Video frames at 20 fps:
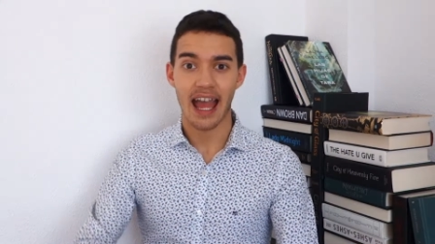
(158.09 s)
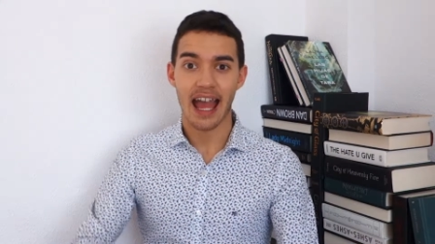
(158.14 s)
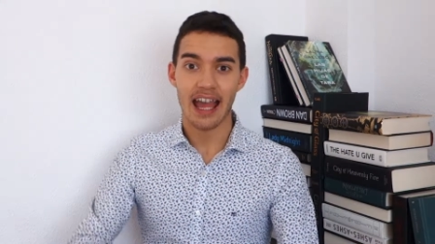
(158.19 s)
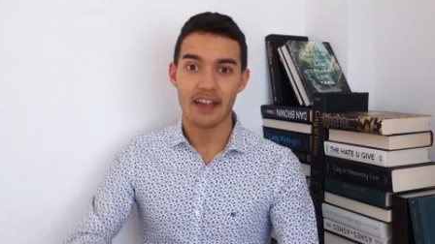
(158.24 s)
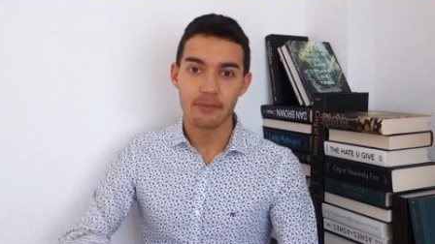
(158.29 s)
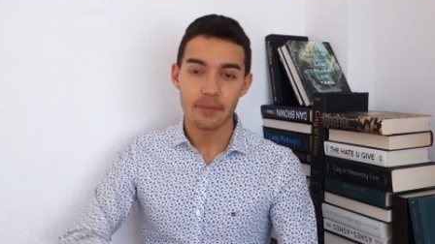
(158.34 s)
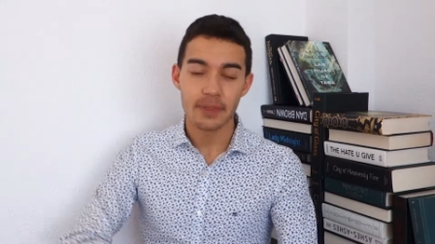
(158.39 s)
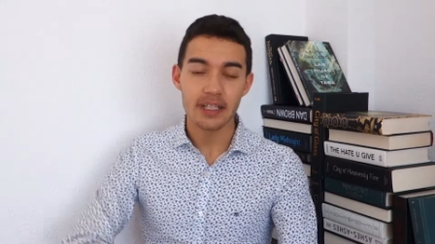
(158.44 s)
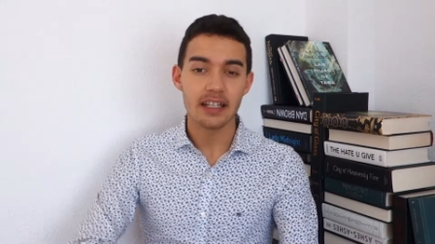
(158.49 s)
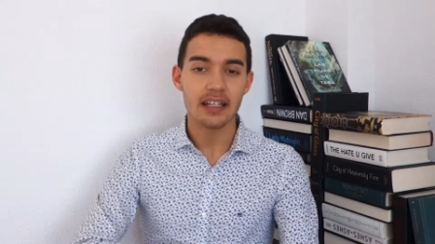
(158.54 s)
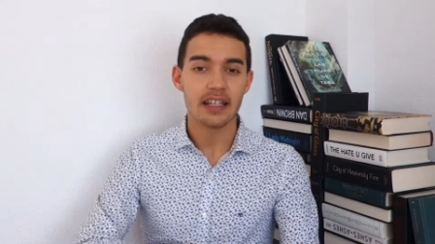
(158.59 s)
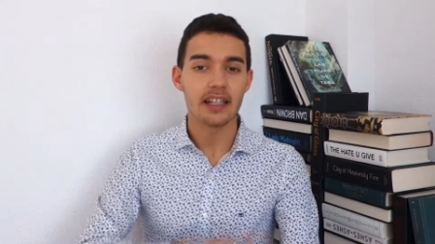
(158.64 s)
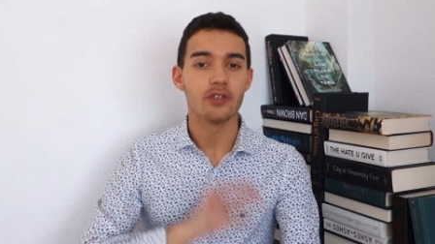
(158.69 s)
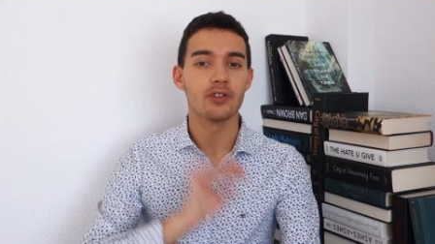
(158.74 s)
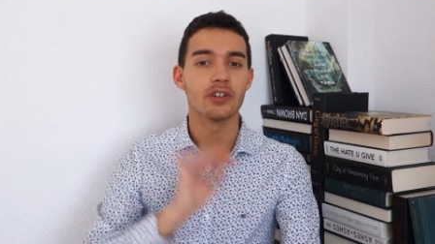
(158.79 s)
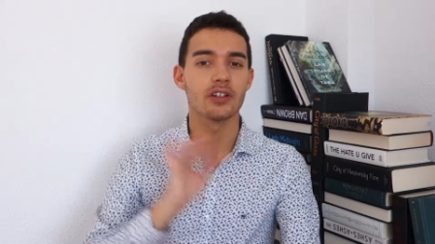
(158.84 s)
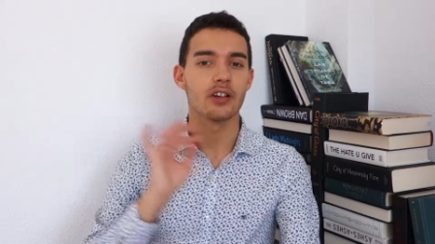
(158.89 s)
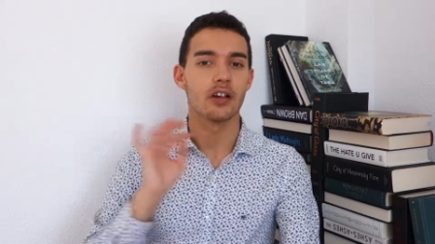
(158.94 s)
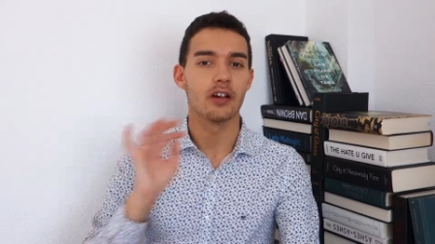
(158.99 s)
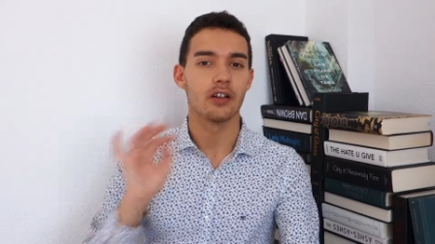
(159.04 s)
I've been
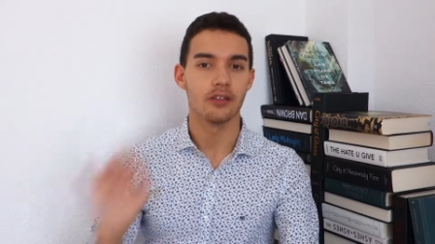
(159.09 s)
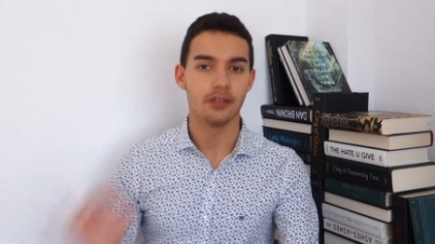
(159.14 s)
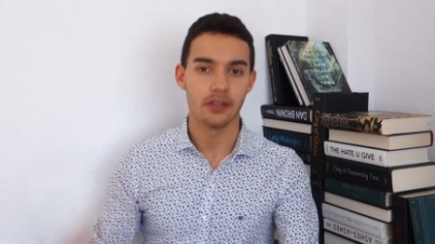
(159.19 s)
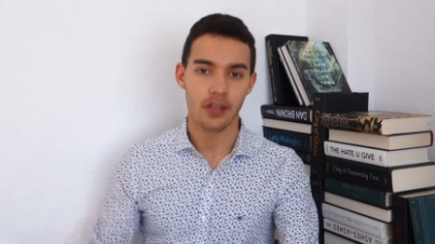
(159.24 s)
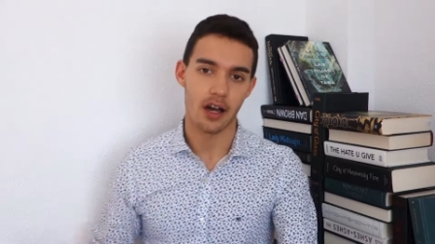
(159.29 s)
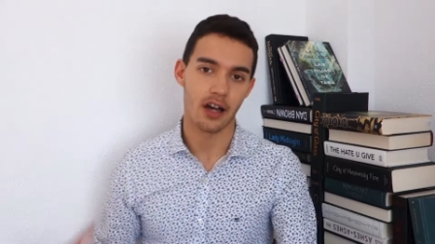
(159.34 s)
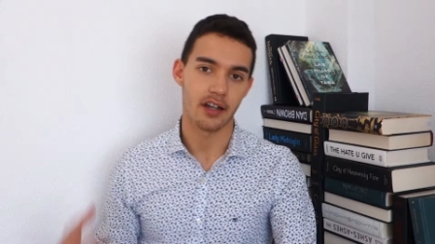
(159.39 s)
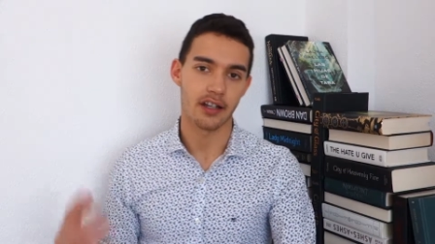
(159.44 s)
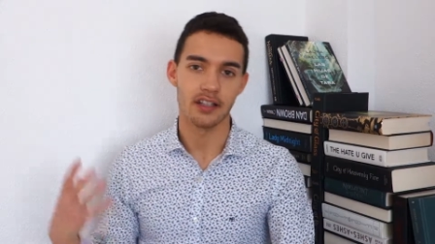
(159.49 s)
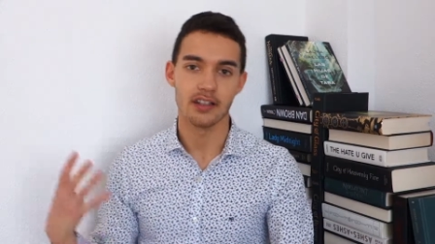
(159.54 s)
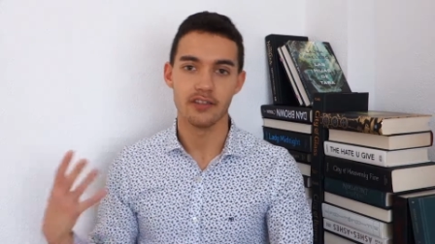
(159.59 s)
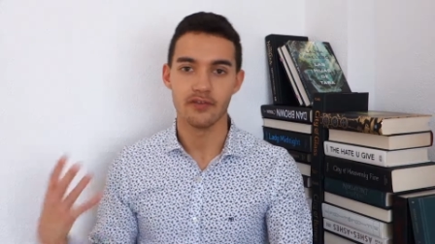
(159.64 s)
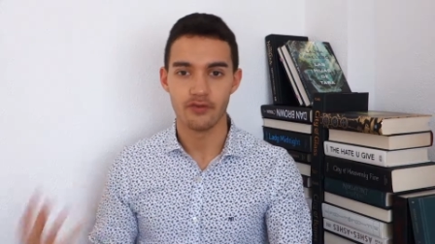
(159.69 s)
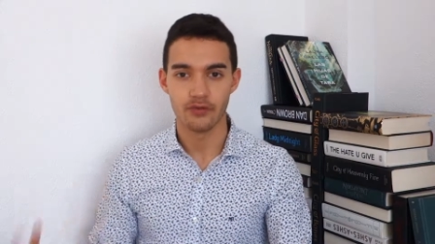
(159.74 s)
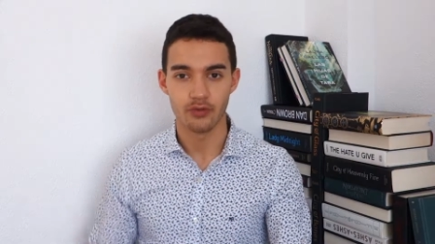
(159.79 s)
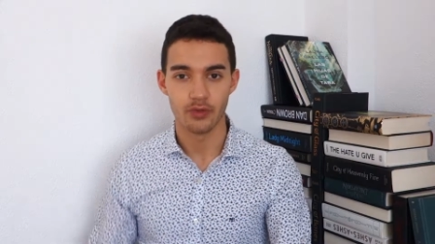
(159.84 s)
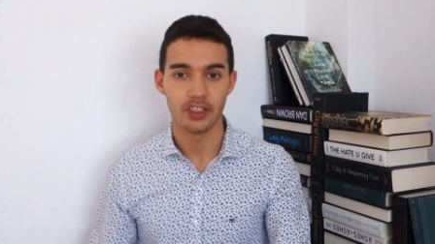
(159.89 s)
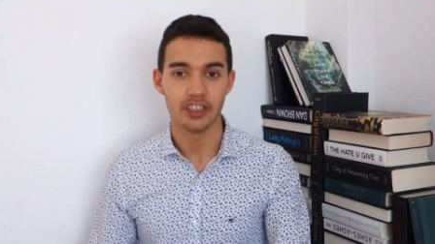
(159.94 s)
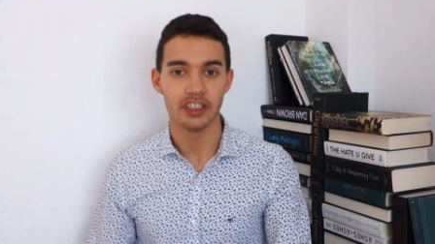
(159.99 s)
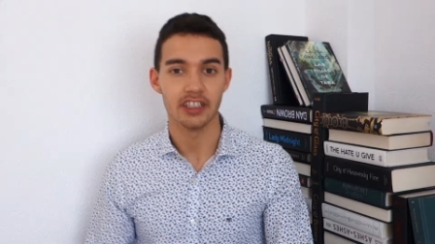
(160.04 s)
hearing a lot
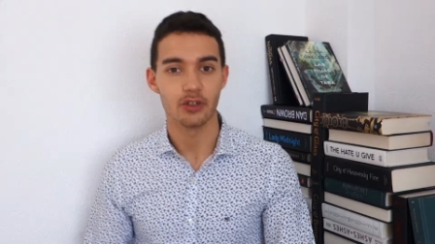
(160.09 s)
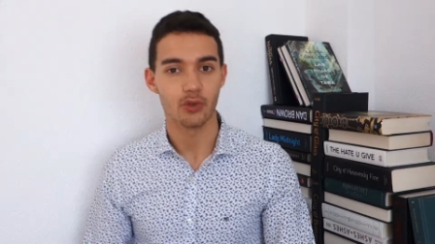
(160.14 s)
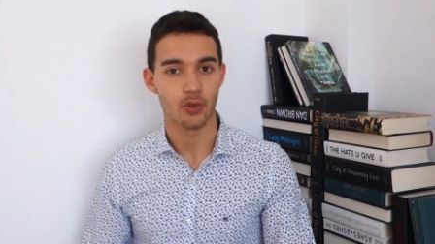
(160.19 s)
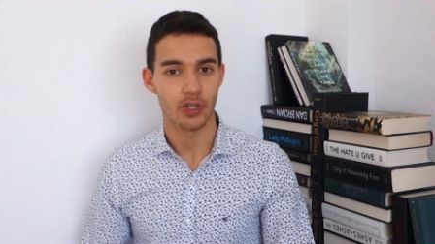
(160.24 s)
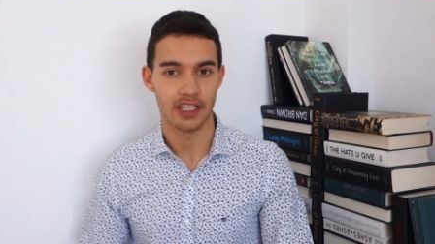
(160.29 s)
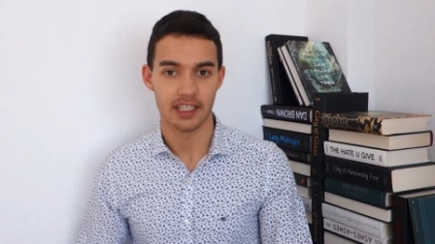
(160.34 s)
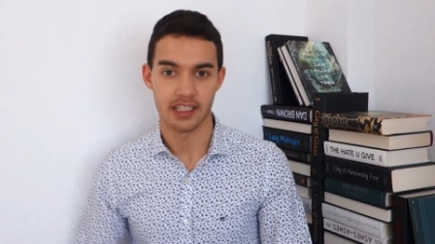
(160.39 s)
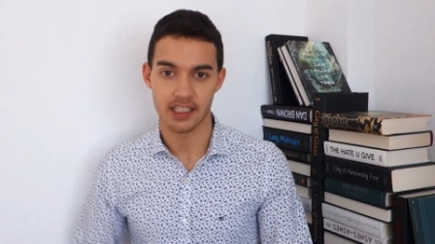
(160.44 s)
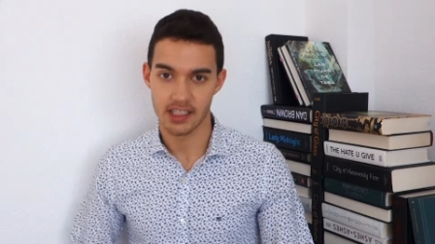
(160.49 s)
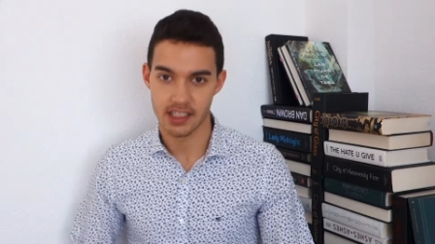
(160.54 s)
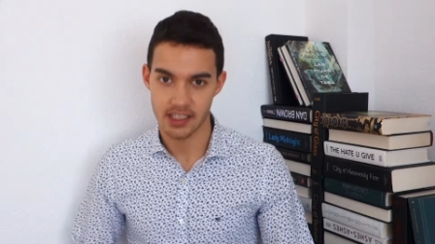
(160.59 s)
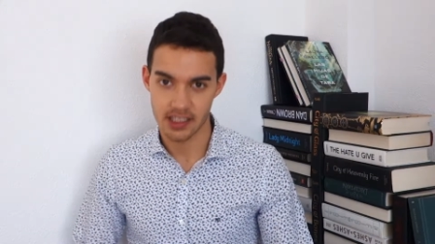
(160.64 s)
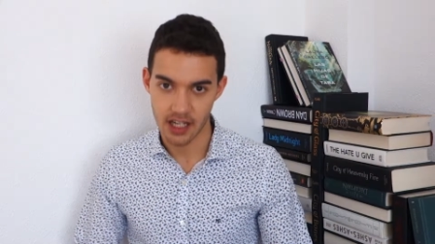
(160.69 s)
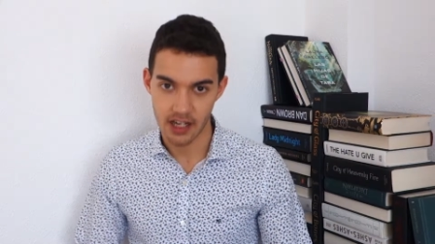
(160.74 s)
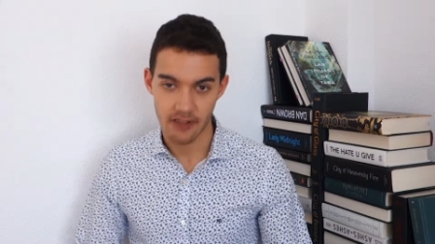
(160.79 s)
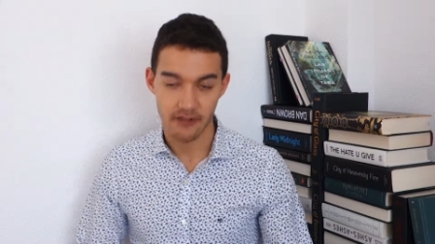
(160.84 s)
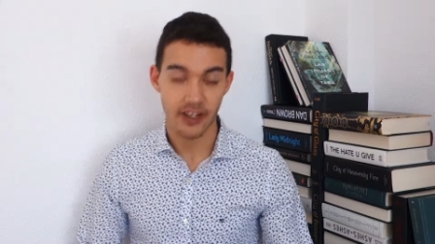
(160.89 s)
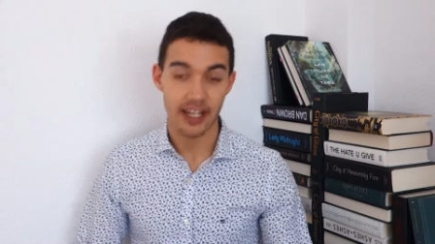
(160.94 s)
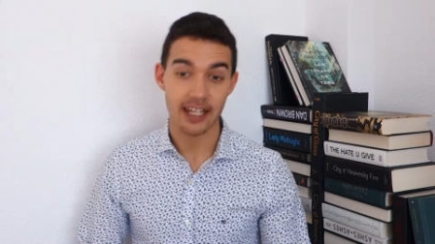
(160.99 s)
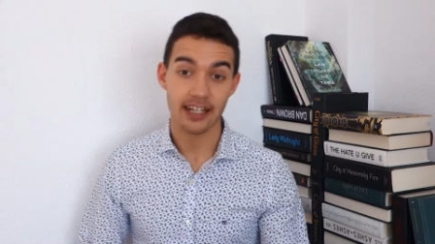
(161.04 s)
of really great
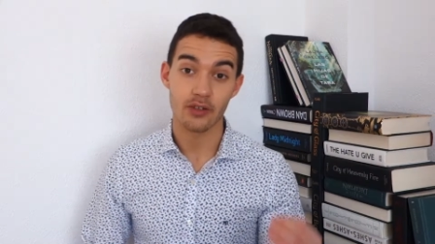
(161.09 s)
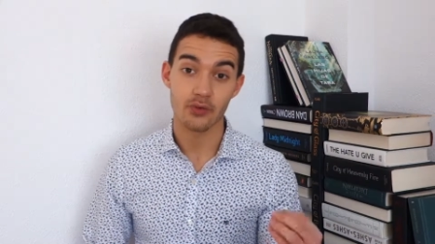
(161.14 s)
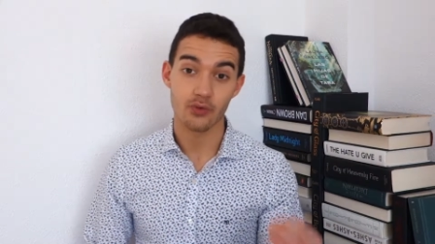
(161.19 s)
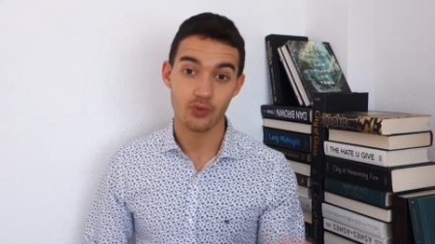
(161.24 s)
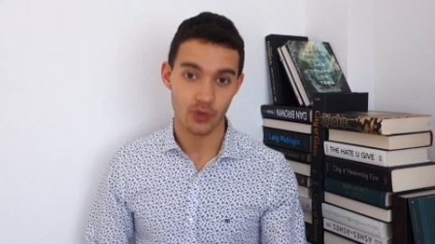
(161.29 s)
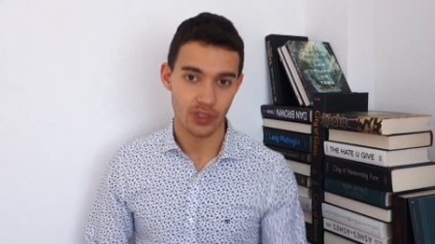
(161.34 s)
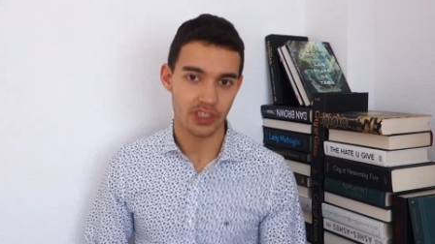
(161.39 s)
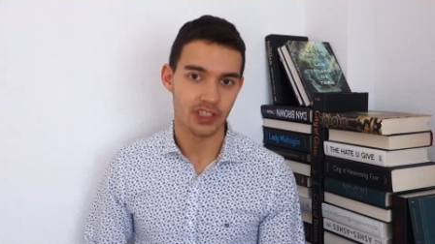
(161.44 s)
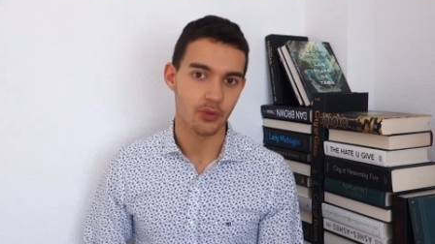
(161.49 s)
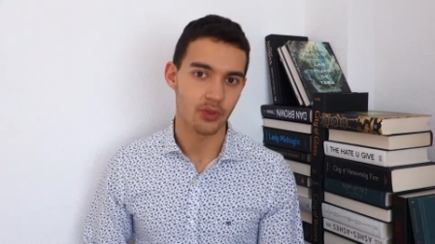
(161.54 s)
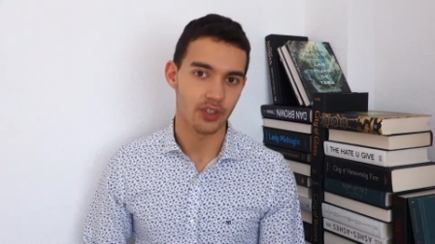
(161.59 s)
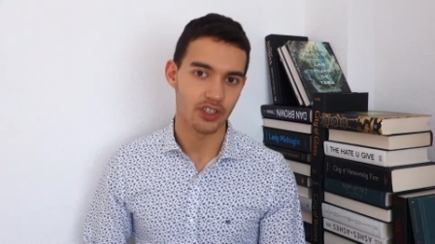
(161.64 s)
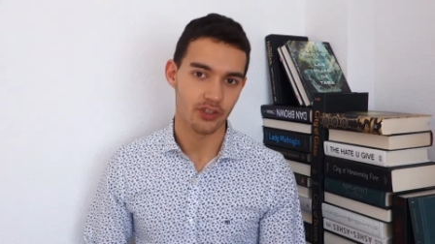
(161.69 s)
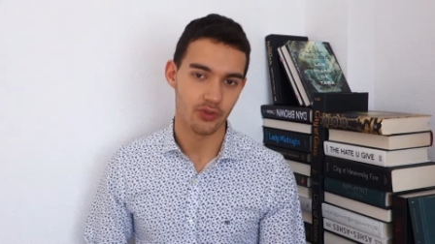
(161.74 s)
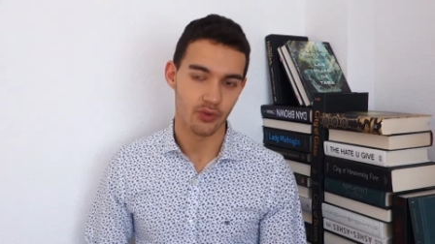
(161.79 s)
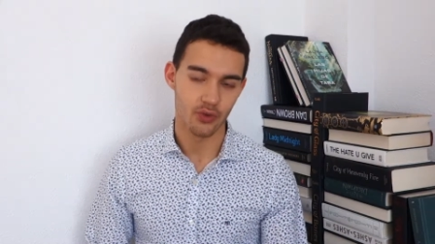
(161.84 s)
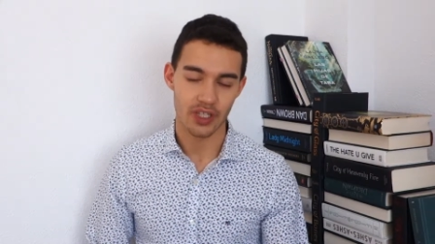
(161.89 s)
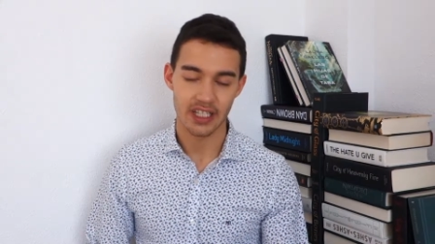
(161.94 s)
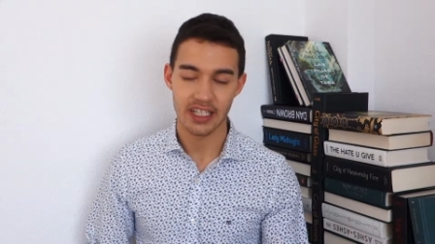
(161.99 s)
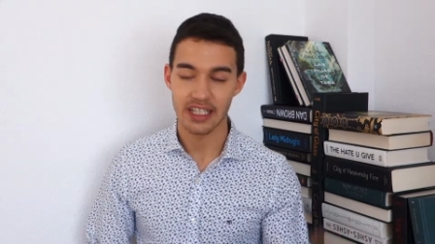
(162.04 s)
stuff and I really want
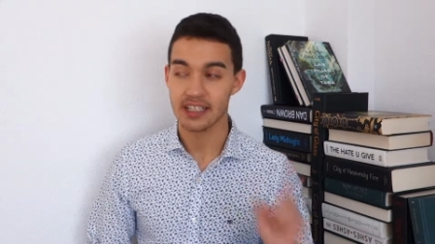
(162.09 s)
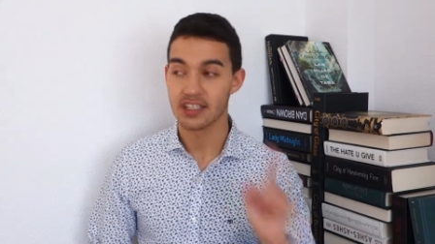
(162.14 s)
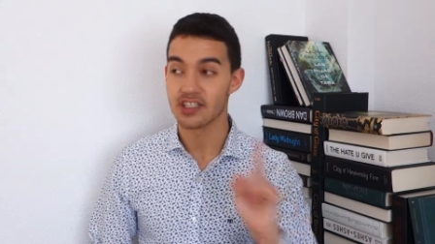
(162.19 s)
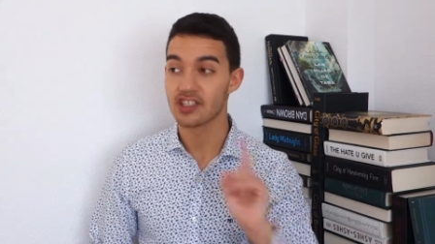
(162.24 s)
to read it,